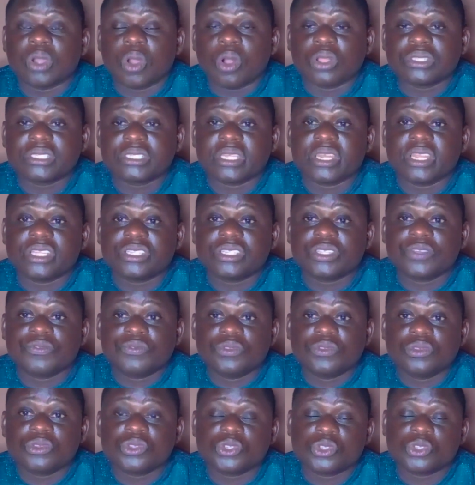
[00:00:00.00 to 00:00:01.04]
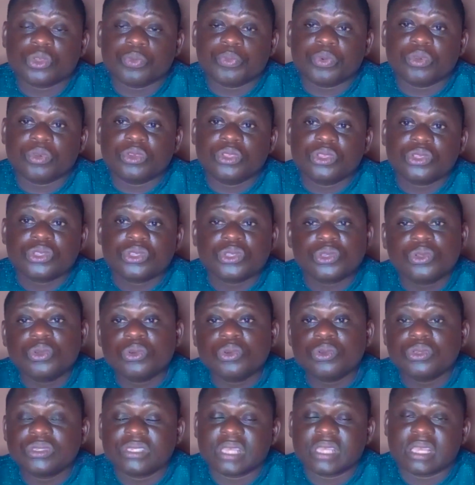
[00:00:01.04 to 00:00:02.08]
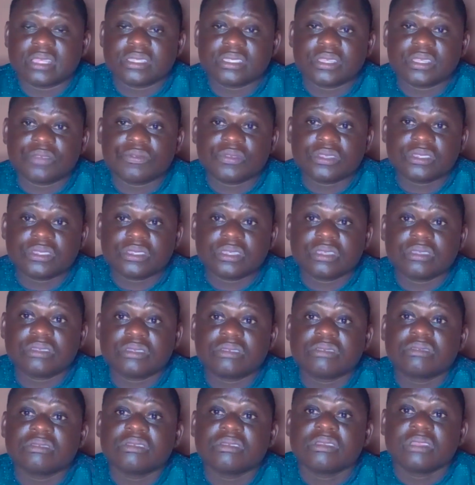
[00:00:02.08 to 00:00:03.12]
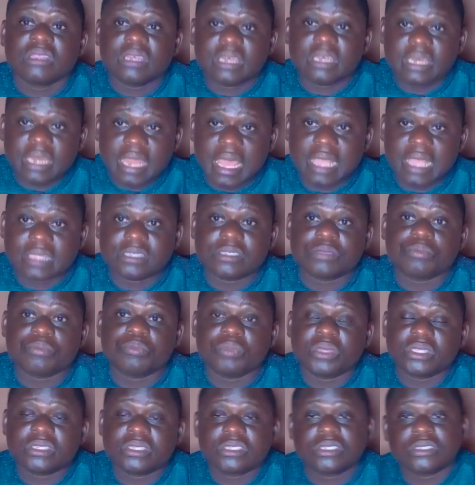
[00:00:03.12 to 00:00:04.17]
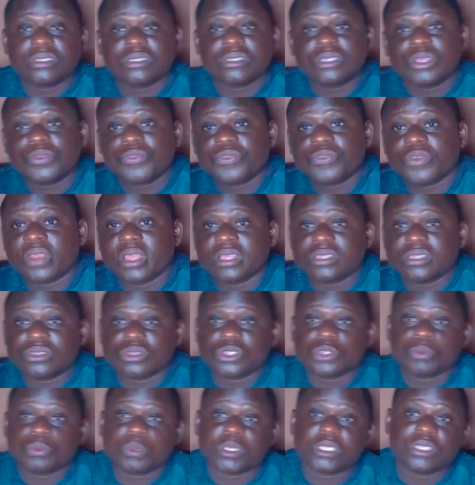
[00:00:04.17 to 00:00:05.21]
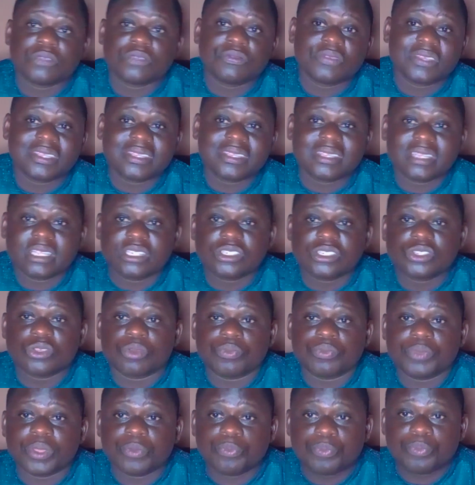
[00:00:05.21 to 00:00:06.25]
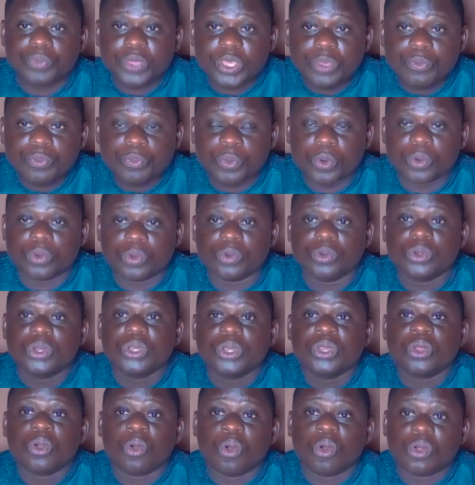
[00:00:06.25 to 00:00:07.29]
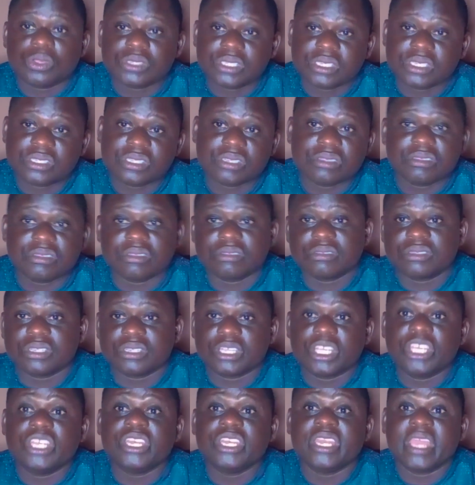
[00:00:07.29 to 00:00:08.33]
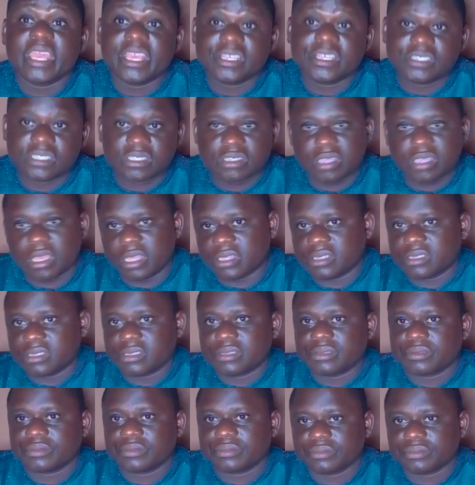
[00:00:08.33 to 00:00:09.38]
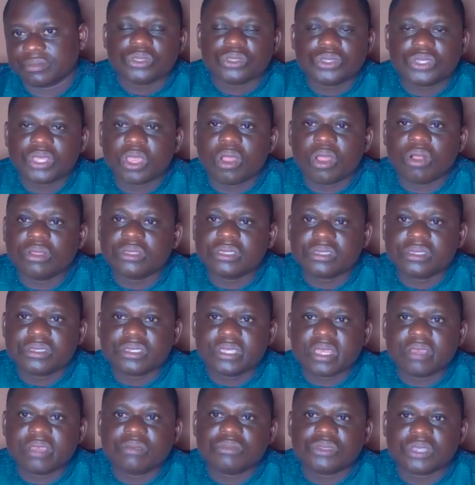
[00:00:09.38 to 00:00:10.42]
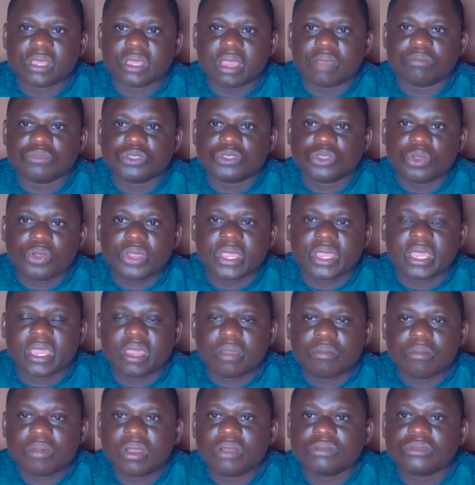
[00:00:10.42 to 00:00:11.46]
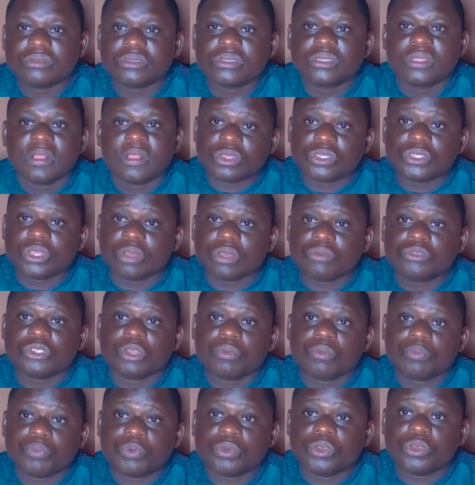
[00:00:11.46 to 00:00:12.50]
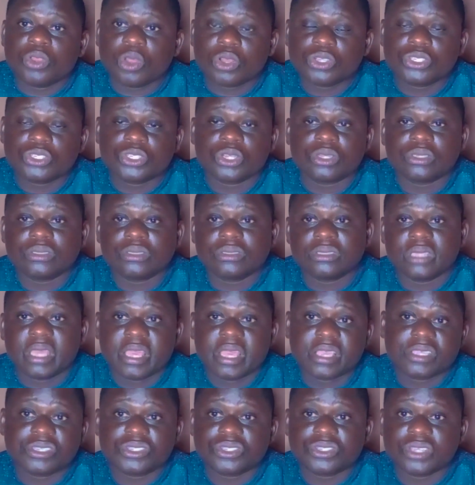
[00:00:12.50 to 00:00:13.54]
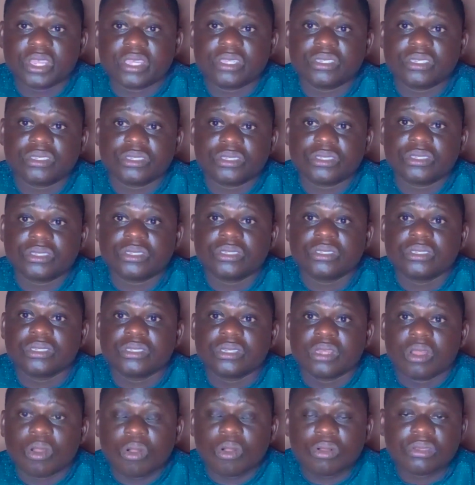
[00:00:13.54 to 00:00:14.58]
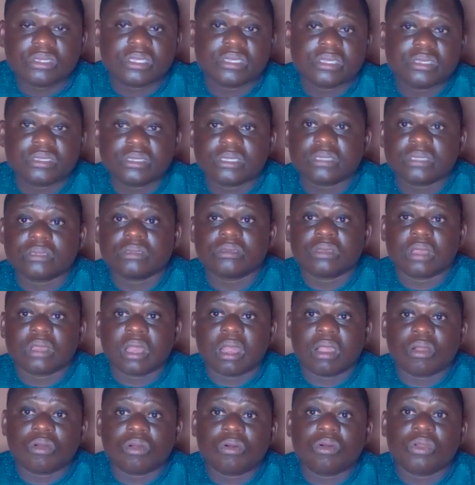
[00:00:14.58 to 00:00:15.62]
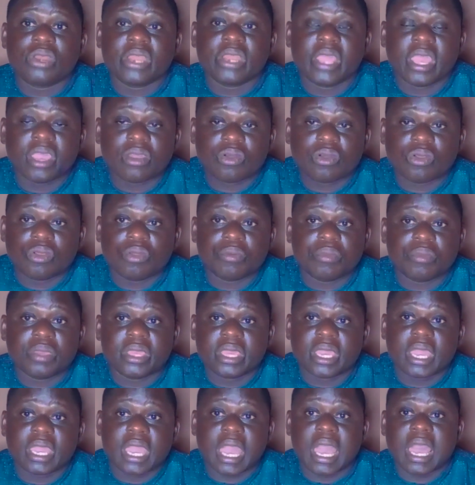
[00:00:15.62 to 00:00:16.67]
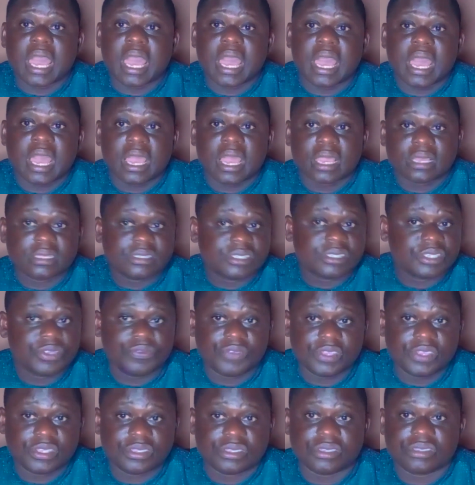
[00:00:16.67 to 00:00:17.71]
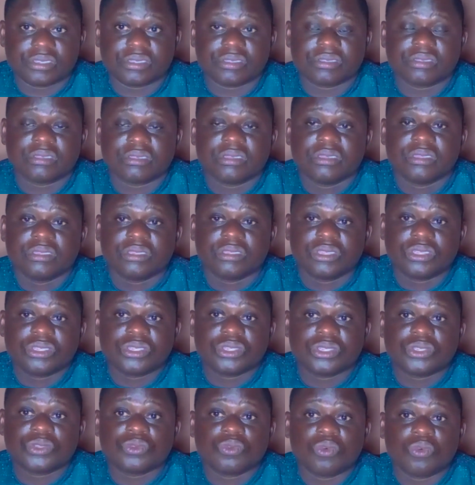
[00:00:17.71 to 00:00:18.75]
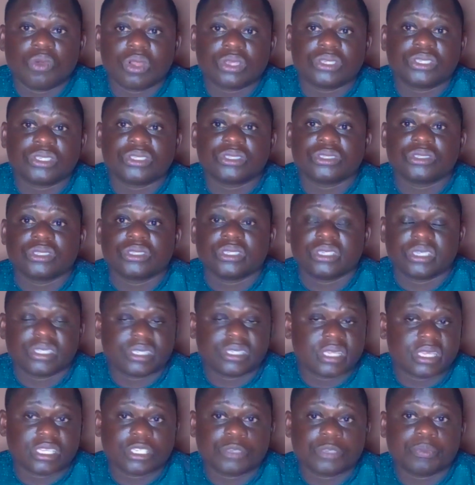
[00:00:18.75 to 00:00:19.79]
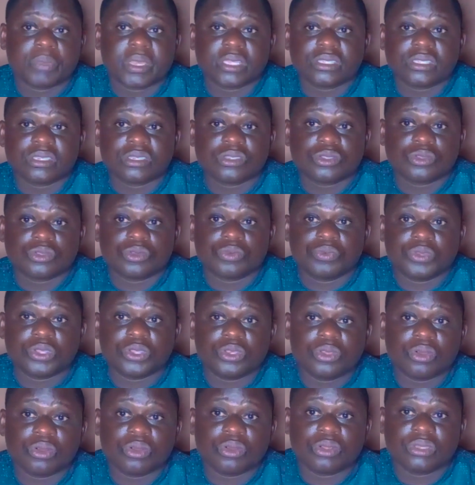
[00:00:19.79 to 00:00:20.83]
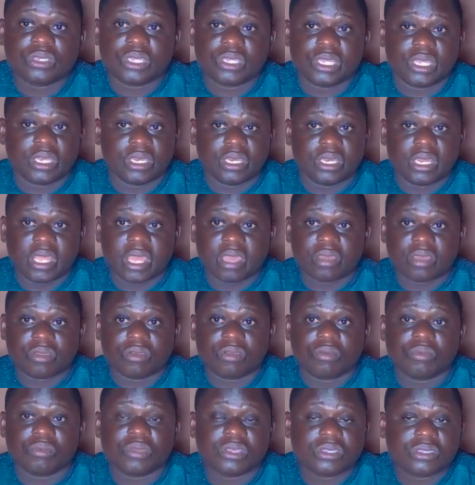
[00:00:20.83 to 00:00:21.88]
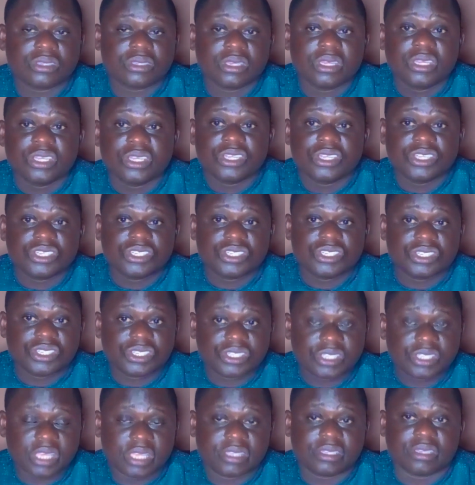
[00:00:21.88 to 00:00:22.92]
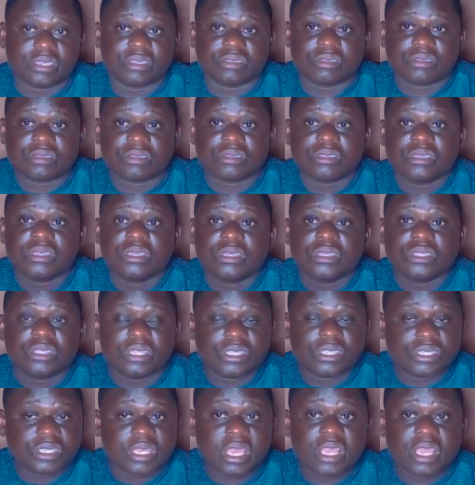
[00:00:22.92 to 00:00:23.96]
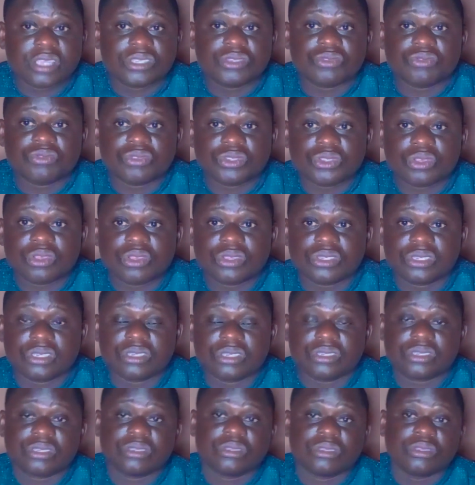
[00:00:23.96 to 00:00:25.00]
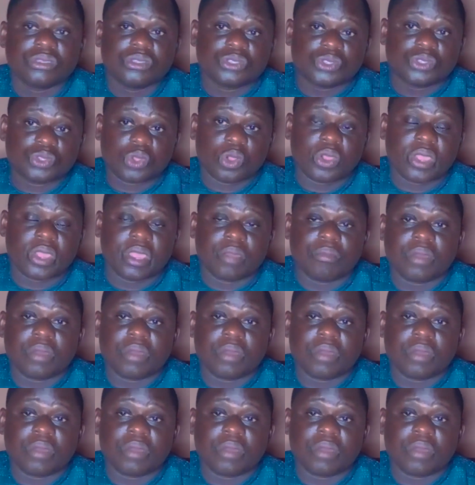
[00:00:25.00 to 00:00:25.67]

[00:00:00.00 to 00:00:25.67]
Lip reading: alternative use to produce goods and services that meets different or specific needs of the people or citizens in a state. You see all these terms I'm talking about, consumption, production, exchange, all these are called economic activities. This is what is expected to be done in economic settings. The scarce resources talk